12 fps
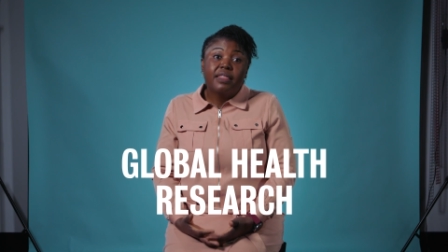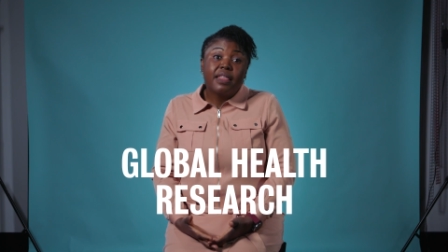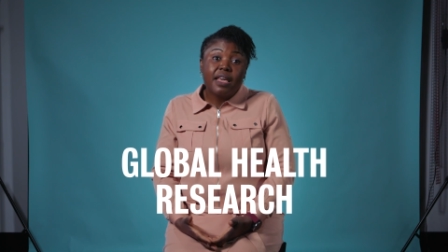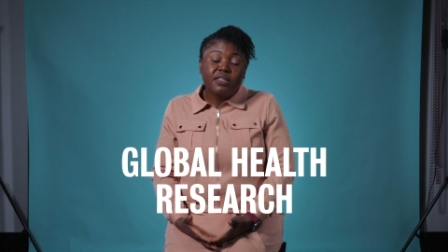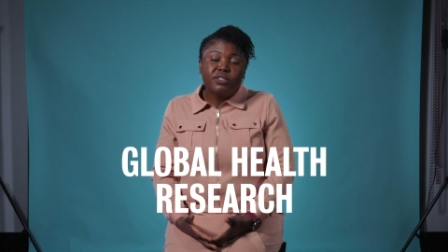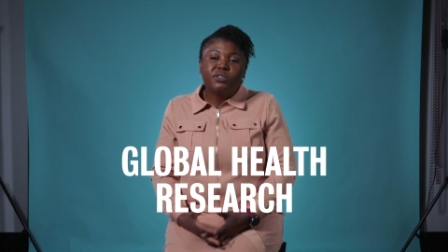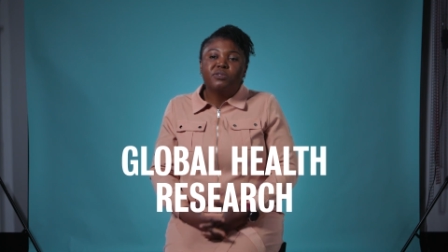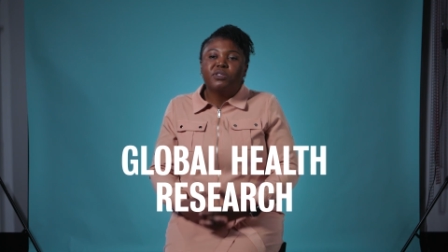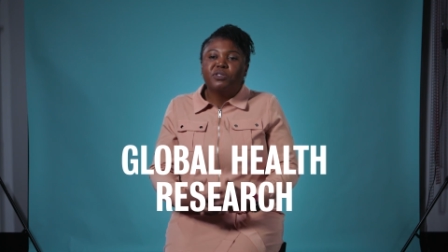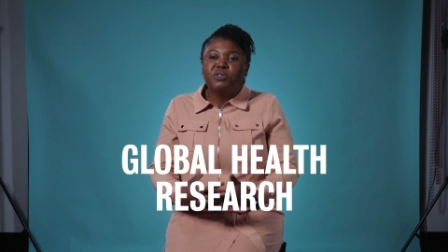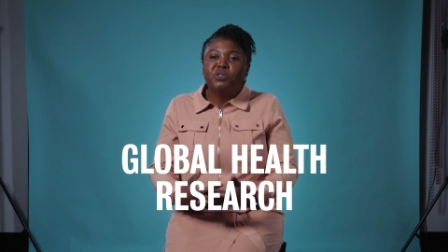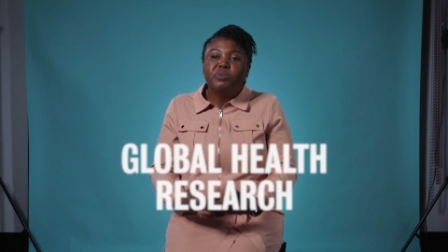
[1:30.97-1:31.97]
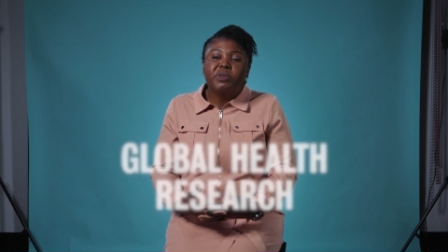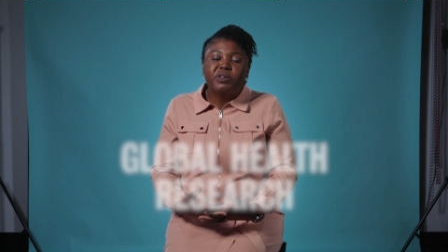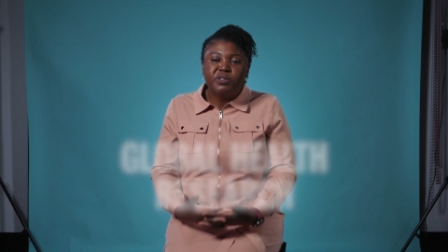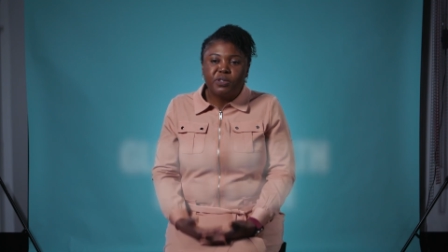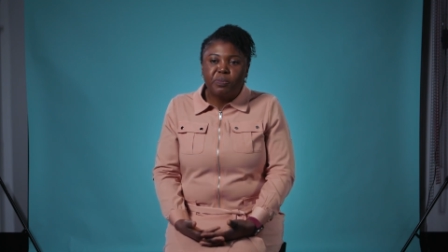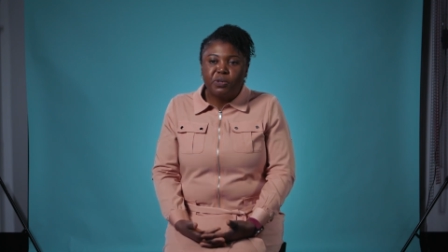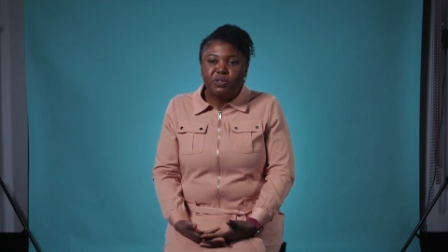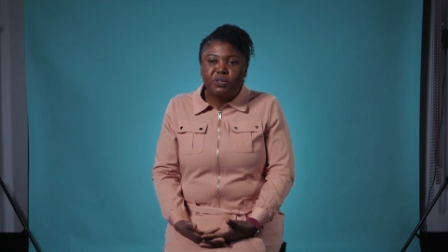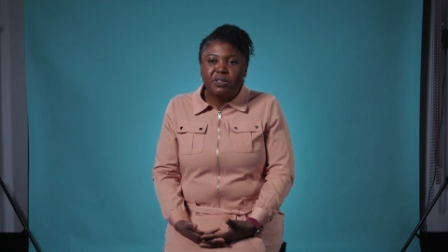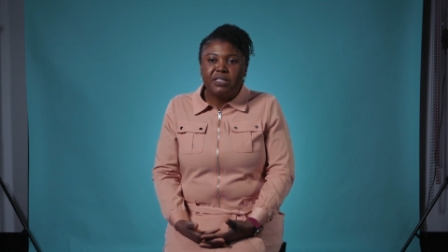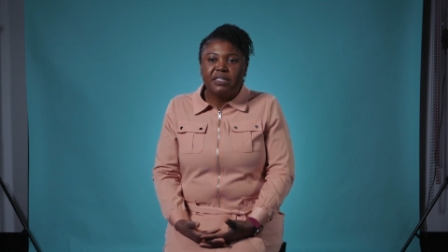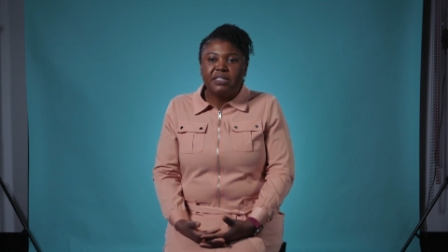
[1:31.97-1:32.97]
thanks to the numerous
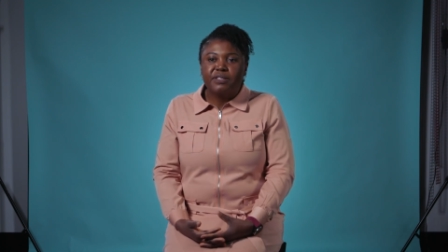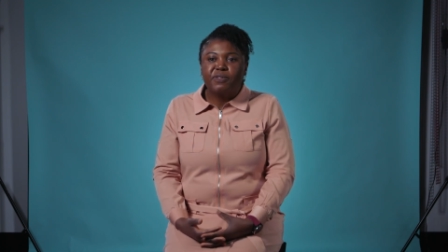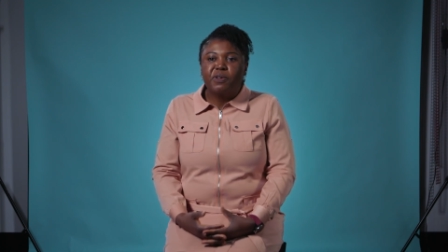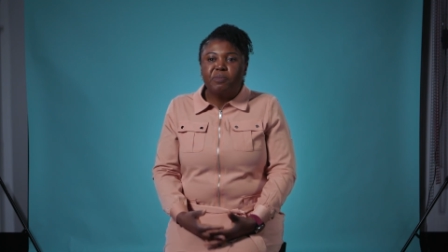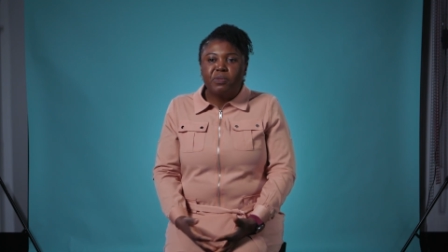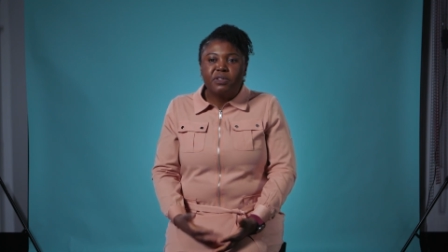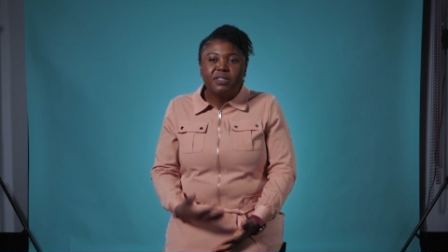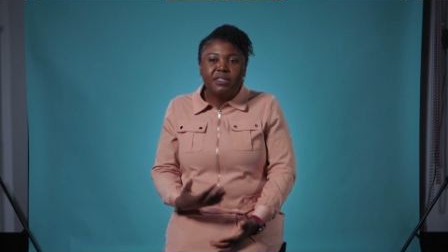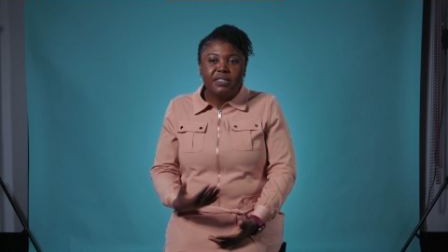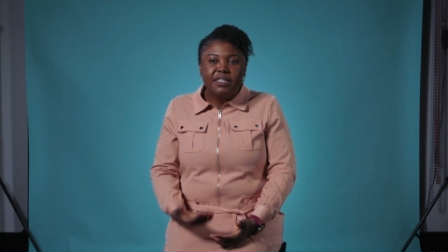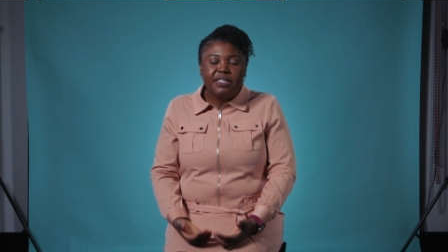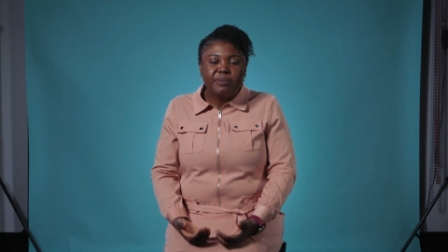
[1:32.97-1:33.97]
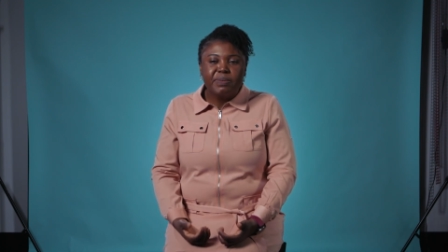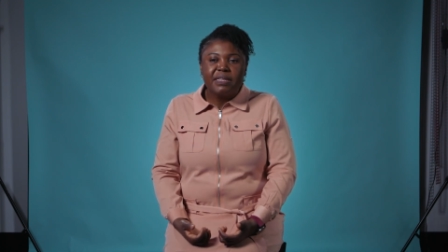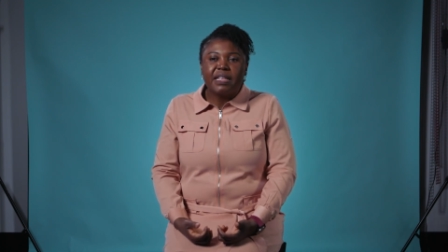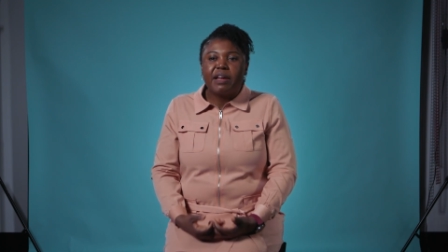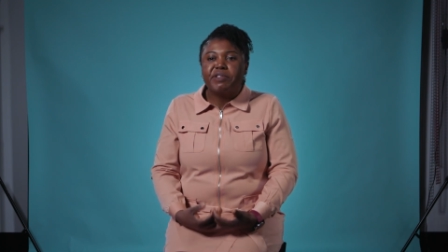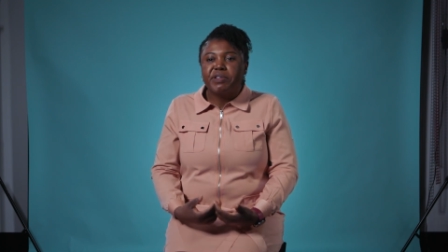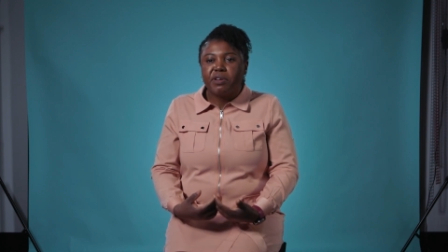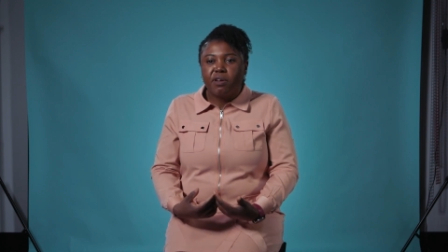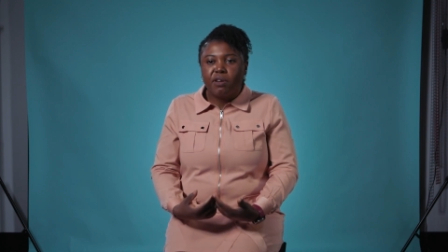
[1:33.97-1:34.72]
opportunities for multidisciplinary